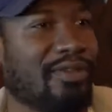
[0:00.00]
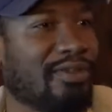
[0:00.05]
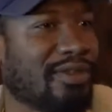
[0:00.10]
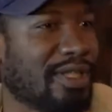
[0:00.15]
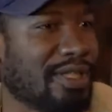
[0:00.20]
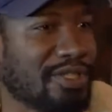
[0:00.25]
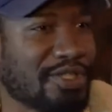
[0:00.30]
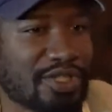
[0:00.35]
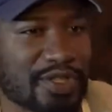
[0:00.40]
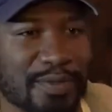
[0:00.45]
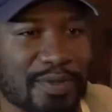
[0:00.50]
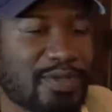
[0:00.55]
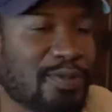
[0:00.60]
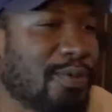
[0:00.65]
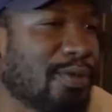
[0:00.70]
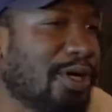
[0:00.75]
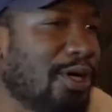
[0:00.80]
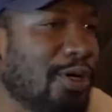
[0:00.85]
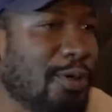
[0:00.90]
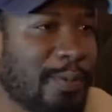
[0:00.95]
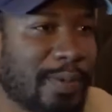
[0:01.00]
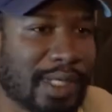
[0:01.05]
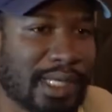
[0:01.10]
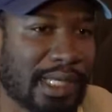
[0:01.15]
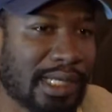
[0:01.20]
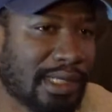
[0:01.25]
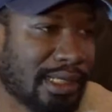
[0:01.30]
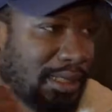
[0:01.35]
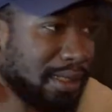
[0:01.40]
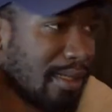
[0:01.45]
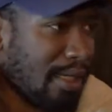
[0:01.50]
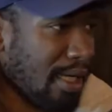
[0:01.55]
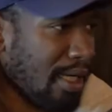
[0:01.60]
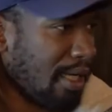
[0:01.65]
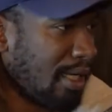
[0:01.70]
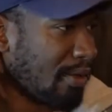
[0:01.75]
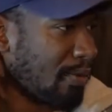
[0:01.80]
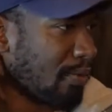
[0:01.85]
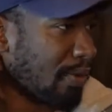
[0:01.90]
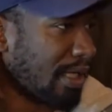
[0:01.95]
our relationship's super open. And
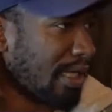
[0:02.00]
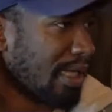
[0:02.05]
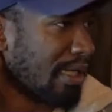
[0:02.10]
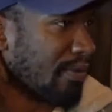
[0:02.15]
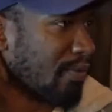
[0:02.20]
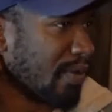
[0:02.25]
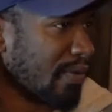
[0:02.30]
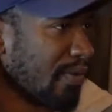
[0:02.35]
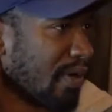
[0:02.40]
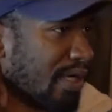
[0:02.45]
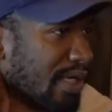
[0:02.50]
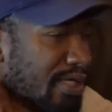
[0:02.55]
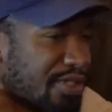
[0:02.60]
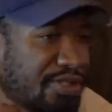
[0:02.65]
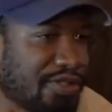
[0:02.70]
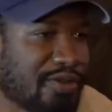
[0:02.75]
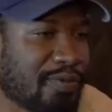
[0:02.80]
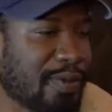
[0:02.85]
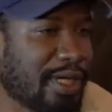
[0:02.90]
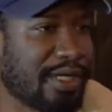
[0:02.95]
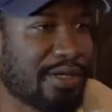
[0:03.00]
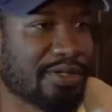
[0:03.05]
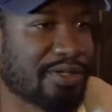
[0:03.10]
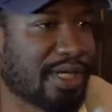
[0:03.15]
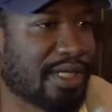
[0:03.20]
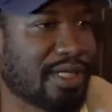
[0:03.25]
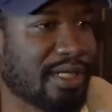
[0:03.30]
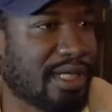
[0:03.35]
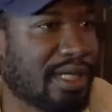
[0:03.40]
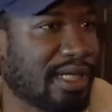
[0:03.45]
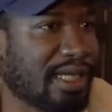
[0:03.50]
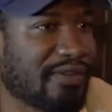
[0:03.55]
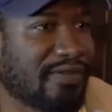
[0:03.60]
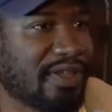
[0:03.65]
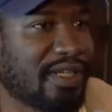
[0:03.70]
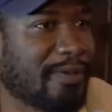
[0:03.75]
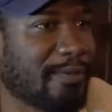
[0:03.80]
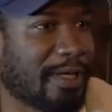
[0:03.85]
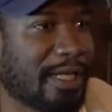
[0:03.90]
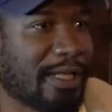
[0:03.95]
when we wanted general manager, I couldn't think
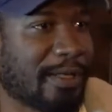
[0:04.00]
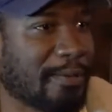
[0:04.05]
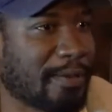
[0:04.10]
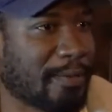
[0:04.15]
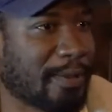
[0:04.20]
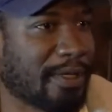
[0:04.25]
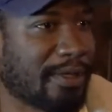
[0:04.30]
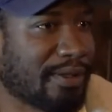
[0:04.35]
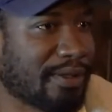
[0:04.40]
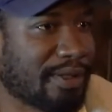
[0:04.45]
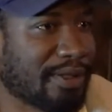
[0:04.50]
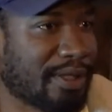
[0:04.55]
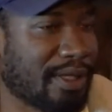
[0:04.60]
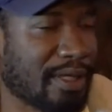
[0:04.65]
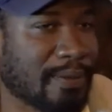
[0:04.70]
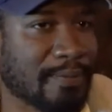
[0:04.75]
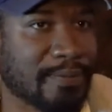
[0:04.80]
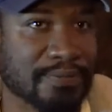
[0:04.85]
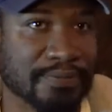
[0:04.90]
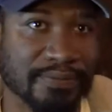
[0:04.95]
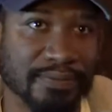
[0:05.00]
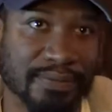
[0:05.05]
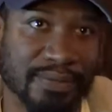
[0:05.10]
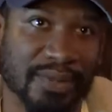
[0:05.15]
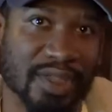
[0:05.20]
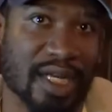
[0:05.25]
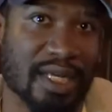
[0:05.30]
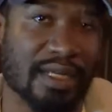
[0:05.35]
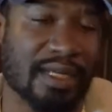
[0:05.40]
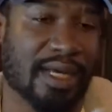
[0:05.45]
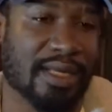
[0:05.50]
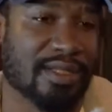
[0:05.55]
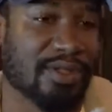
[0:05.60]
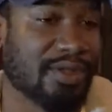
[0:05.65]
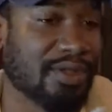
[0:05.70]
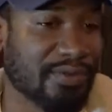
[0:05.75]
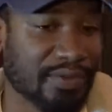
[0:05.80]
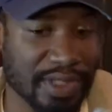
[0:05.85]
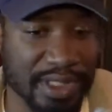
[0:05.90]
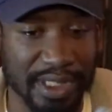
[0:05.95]
of anybody that'd be better than him. And uh,
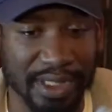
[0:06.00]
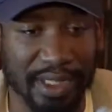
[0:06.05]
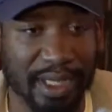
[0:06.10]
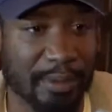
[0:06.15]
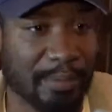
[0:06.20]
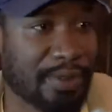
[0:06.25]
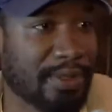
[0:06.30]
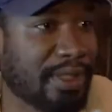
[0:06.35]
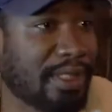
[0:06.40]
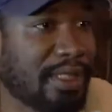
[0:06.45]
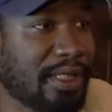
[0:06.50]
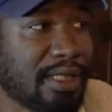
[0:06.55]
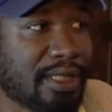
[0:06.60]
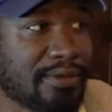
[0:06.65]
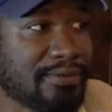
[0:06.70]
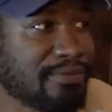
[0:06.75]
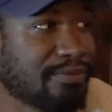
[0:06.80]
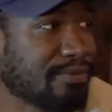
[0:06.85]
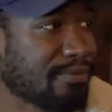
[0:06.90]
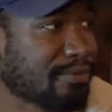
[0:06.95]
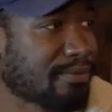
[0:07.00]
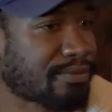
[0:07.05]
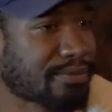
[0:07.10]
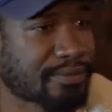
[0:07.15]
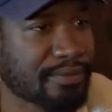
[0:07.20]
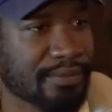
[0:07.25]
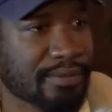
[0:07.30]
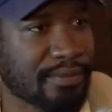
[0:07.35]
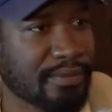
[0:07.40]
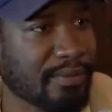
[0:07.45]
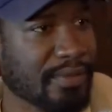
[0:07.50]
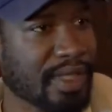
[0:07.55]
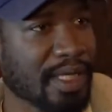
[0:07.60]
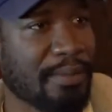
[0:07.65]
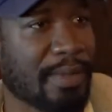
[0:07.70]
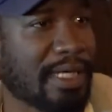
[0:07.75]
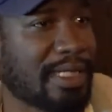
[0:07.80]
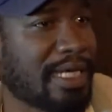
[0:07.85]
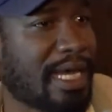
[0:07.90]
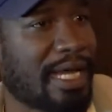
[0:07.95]
so he runs a company and
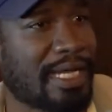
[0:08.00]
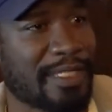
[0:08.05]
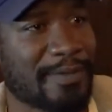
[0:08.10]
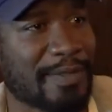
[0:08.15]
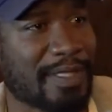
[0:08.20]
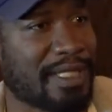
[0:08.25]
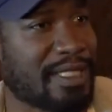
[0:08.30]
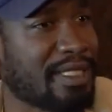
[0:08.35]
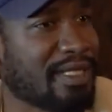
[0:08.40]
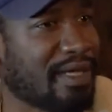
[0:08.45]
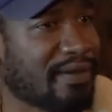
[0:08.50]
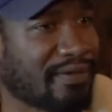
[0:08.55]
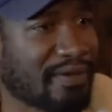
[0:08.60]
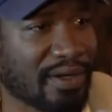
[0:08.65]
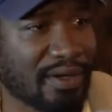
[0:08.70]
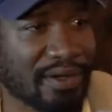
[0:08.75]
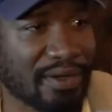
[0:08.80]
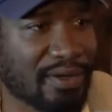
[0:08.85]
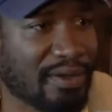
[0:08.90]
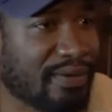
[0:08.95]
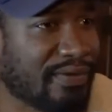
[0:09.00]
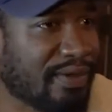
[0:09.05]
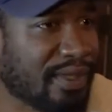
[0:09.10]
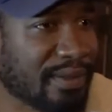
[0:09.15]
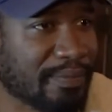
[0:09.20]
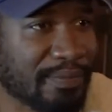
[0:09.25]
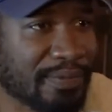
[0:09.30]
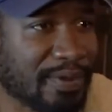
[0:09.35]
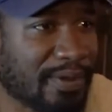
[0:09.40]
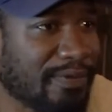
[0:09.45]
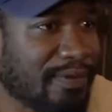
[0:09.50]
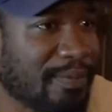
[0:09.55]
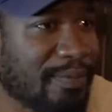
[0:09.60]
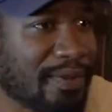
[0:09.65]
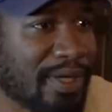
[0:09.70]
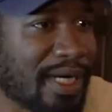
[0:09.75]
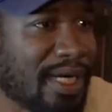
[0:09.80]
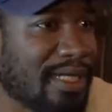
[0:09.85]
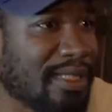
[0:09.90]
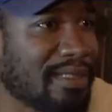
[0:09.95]
my dad has been the CFO of the, of the
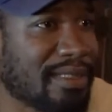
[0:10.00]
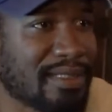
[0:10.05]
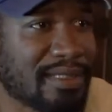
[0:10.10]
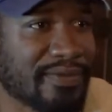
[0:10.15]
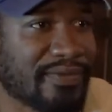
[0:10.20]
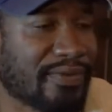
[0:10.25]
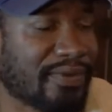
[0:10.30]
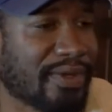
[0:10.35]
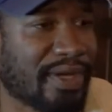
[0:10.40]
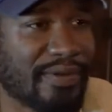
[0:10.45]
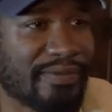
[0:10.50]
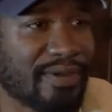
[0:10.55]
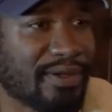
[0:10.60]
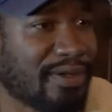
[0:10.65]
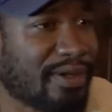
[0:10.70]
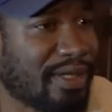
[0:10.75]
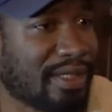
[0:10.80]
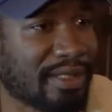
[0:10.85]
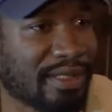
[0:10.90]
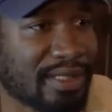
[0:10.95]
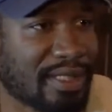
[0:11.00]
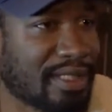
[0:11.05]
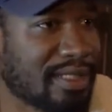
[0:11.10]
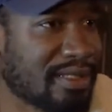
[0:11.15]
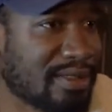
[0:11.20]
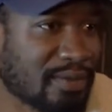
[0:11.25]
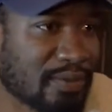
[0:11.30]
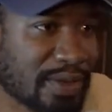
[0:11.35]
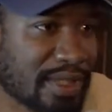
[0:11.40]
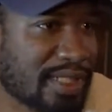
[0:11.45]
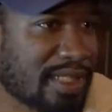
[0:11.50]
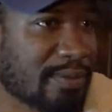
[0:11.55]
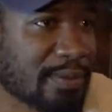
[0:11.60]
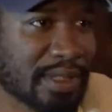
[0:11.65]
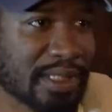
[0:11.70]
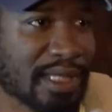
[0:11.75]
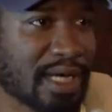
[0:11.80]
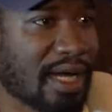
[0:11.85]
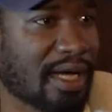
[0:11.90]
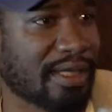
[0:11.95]
brands forever, and his wow.
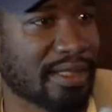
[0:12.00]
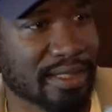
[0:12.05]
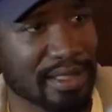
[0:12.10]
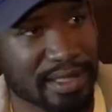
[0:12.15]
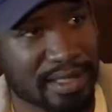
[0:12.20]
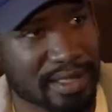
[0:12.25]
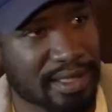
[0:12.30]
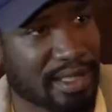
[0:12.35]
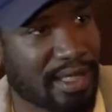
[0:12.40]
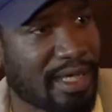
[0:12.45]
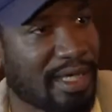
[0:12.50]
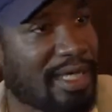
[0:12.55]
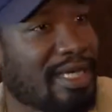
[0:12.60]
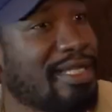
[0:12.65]
wisdom and guidance.